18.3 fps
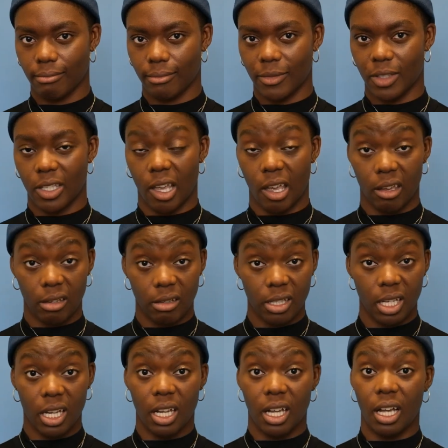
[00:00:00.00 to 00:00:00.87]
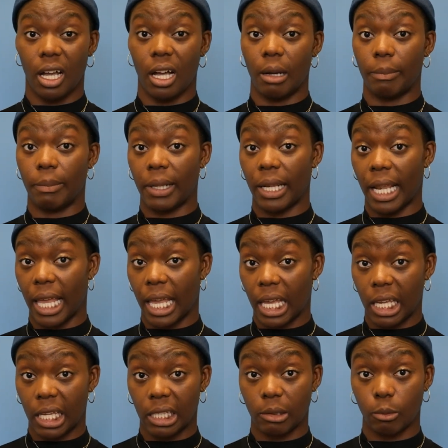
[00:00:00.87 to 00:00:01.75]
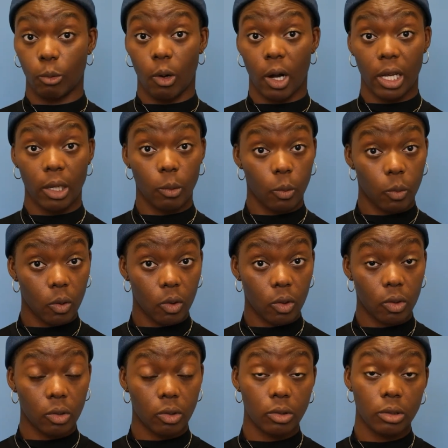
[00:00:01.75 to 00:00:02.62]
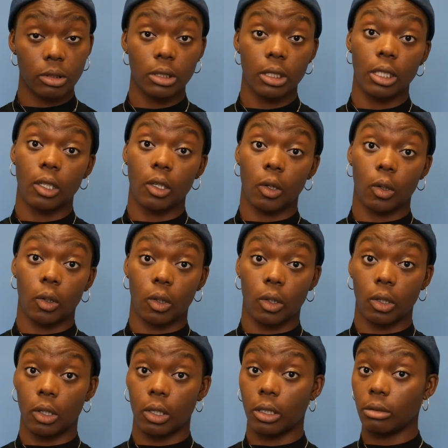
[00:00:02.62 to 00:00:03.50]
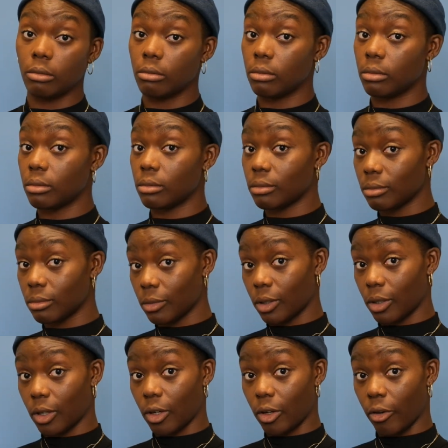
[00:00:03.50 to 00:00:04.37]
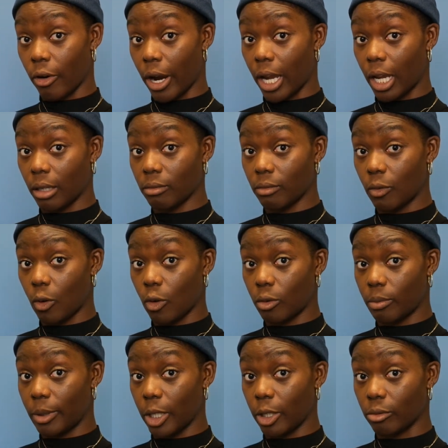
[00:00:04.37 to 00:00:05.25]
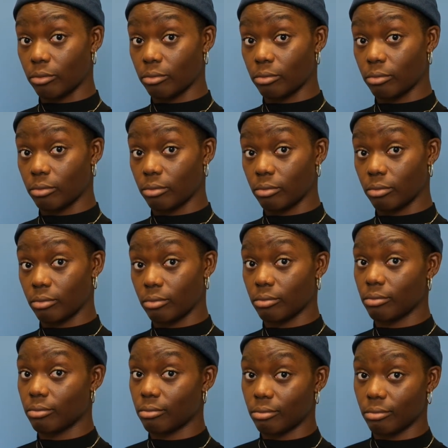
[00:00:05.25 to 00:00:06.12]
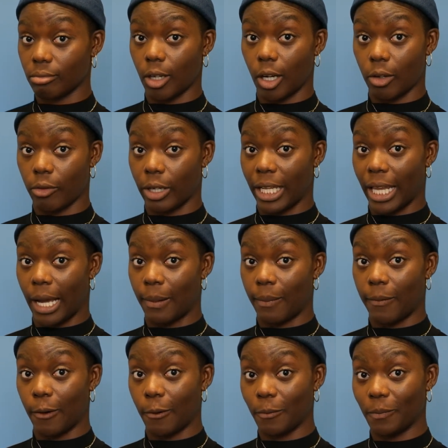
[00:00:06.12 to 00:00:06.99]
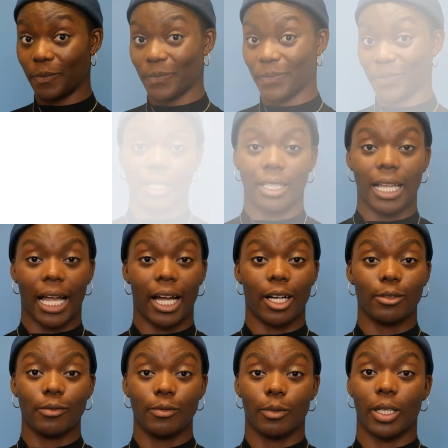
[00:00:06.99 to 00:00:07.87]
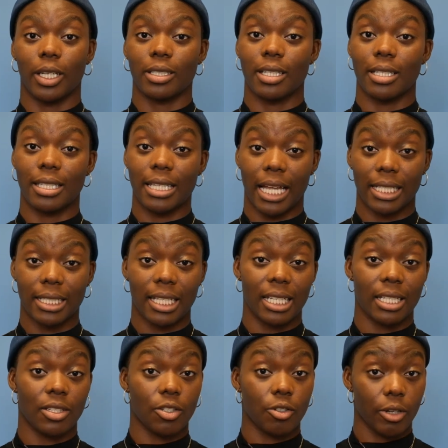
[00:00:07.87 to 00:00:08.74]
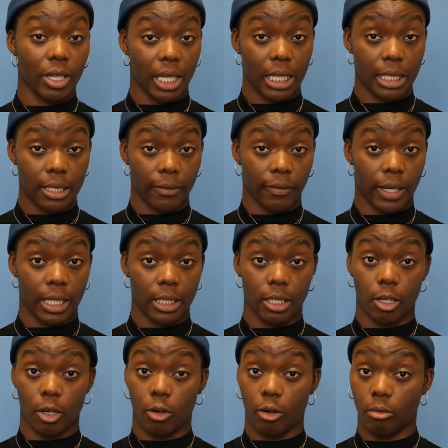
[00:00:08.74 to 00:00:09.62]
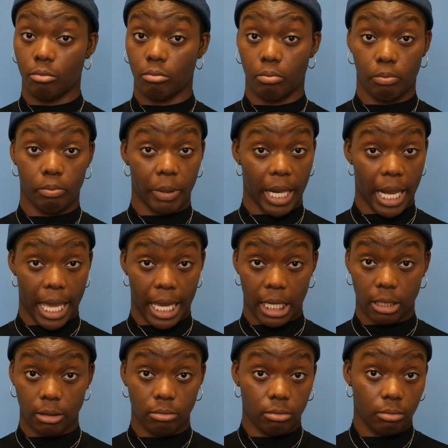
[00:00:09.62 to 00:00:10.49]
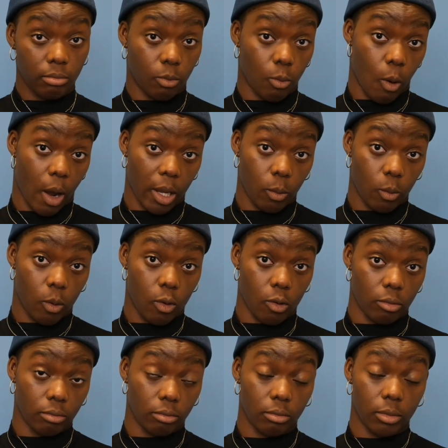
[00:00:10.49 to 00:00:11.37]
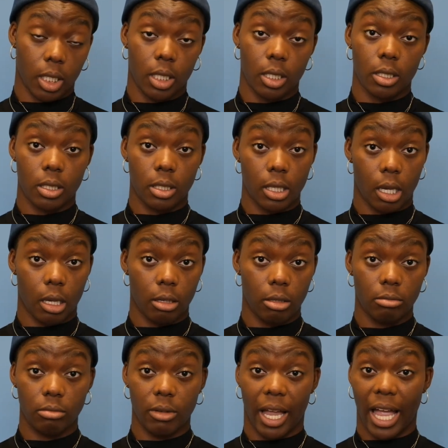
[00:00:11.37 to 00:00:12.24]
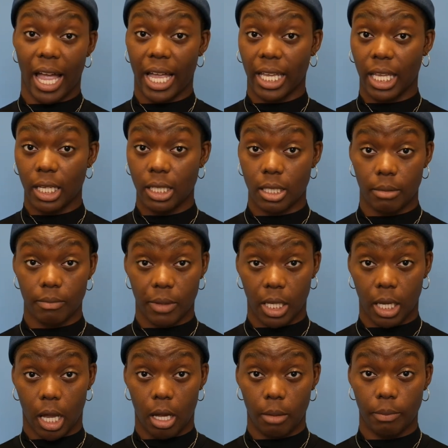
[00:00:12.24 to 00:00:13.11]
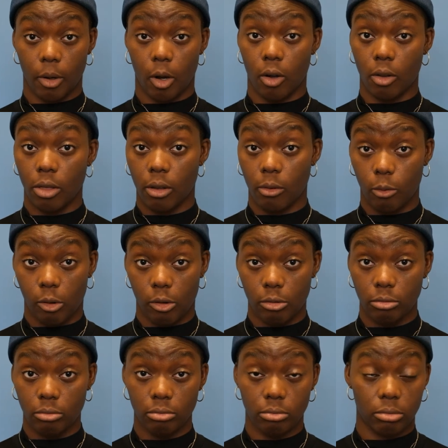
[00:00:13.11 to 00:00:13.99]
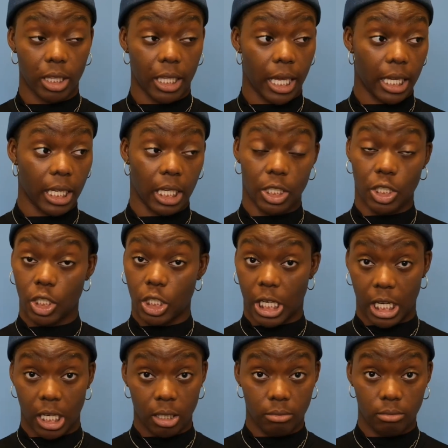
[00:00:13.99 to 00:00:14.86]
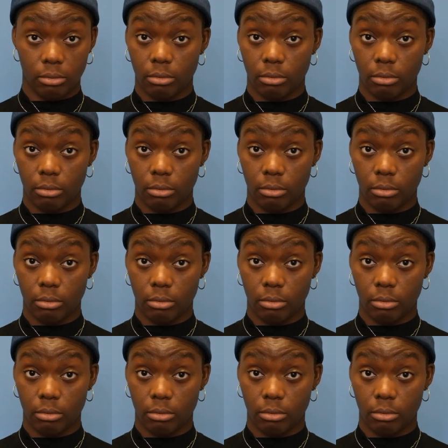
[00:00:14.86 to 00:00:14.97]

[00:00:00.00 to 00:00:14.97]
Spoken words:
So a plain white wall or grey or blue are really helpful. Now we understand it is tricky to find a plain white wall. So hanging something up on the wall, like a sheet,